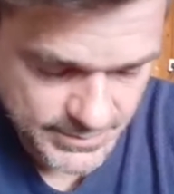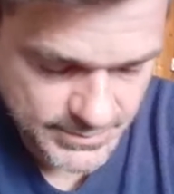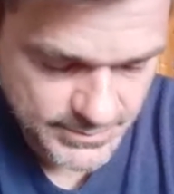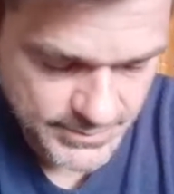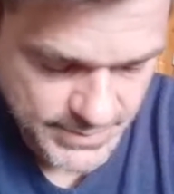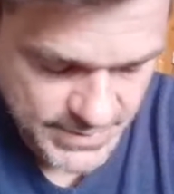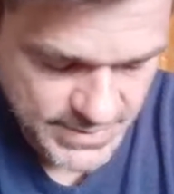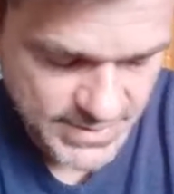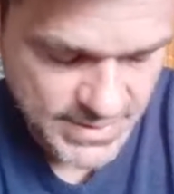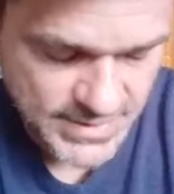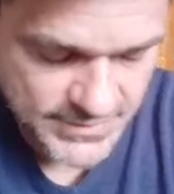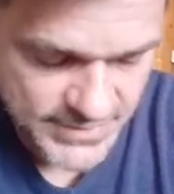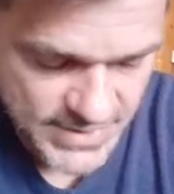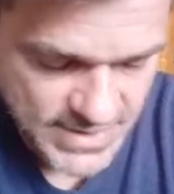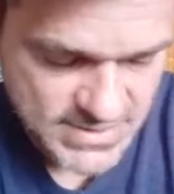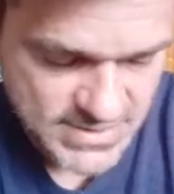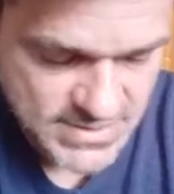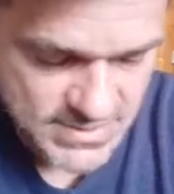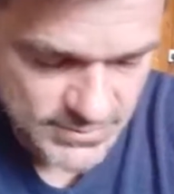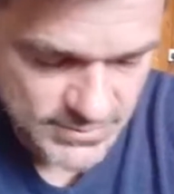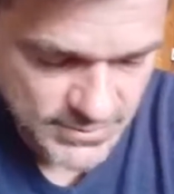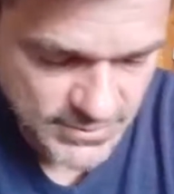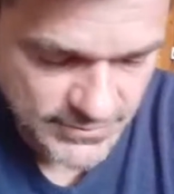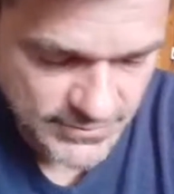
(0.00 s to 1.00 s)
but I've had
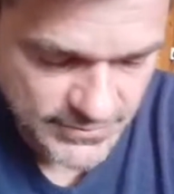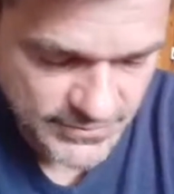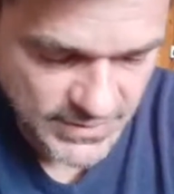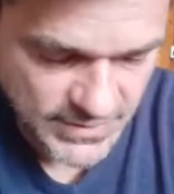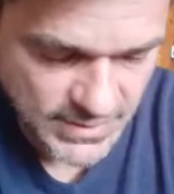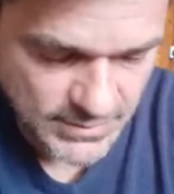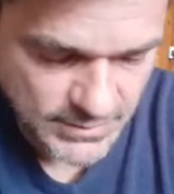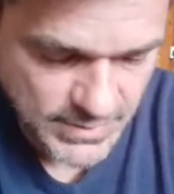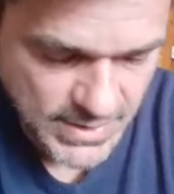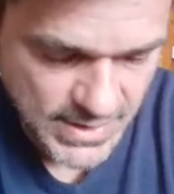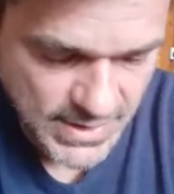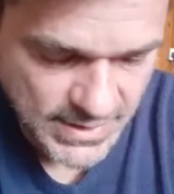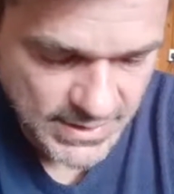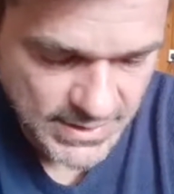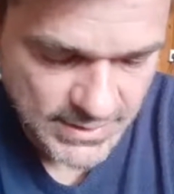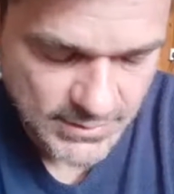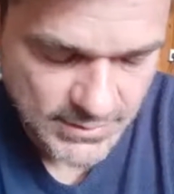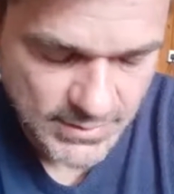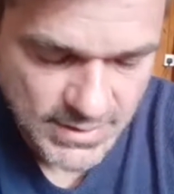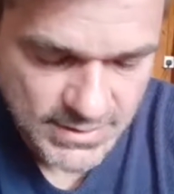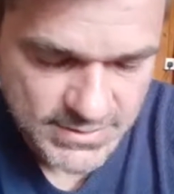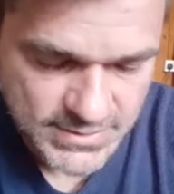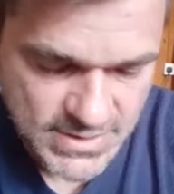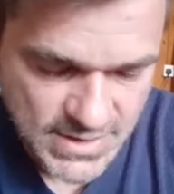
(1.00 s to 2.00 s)
some good feedback.
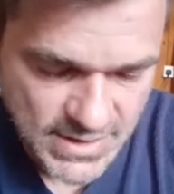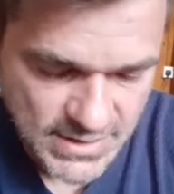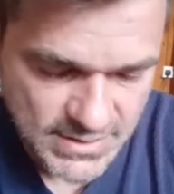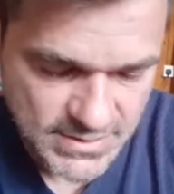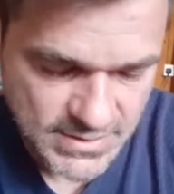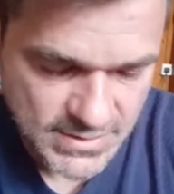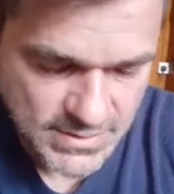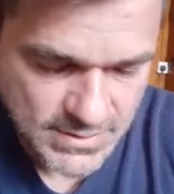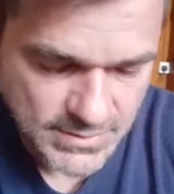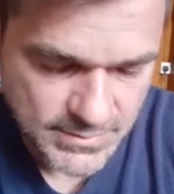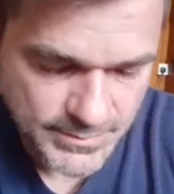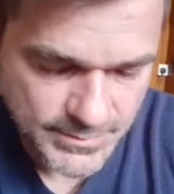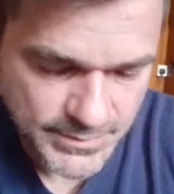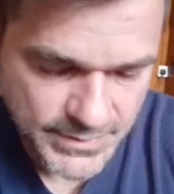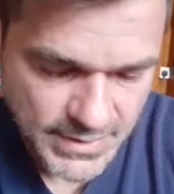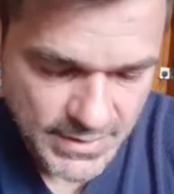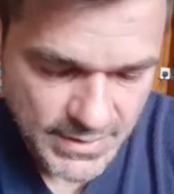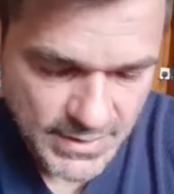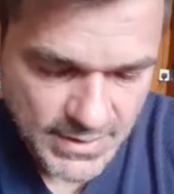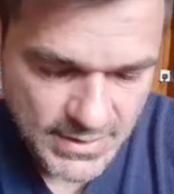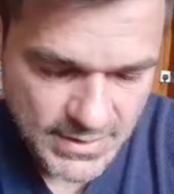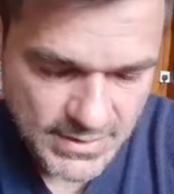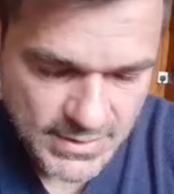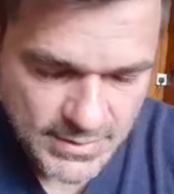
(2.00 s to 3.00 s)
Anyway, Jack, the
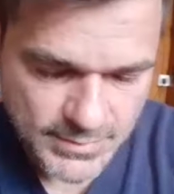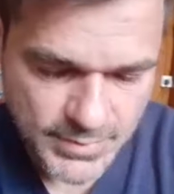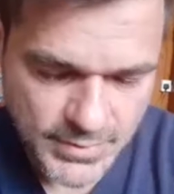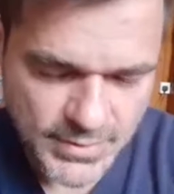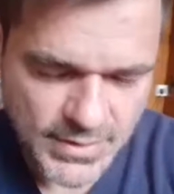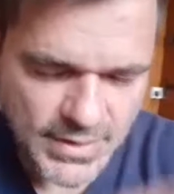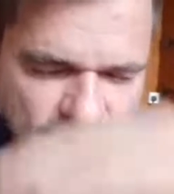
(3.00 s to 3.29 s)
point